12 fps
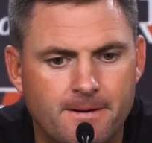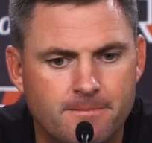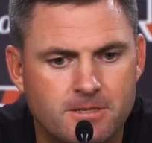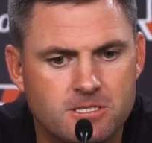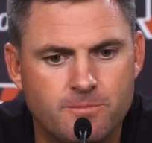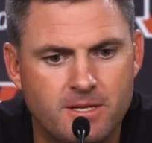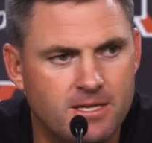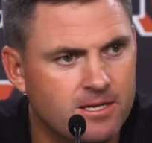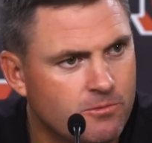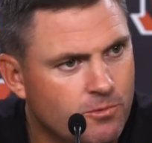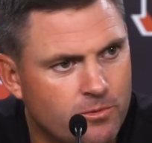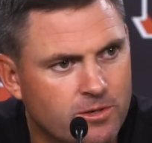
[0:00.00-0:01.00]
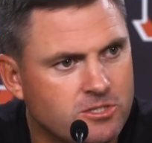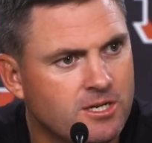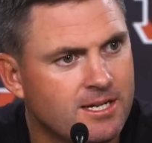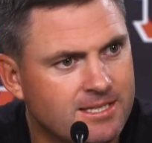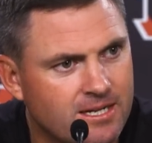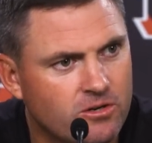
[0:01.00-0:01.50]
doesn't mean that we want you to
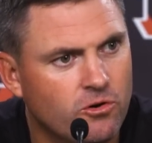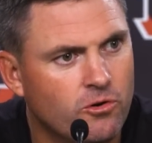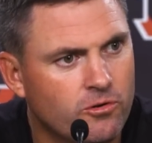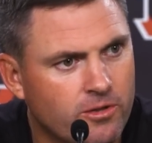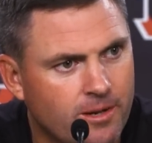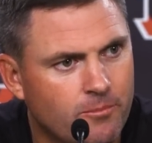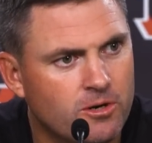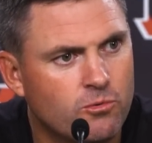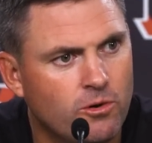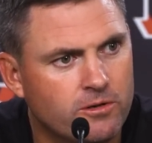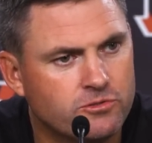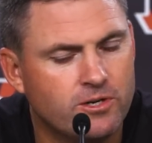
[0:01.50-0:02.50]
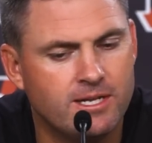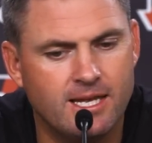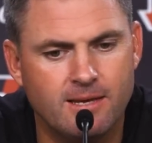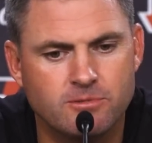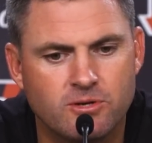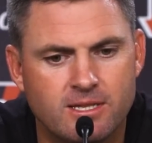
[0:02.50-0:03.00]
hit that lull or that brick wall in training
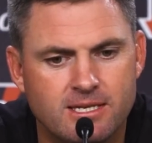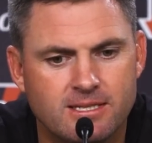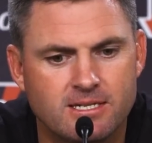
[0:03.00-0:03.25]
camp. So I think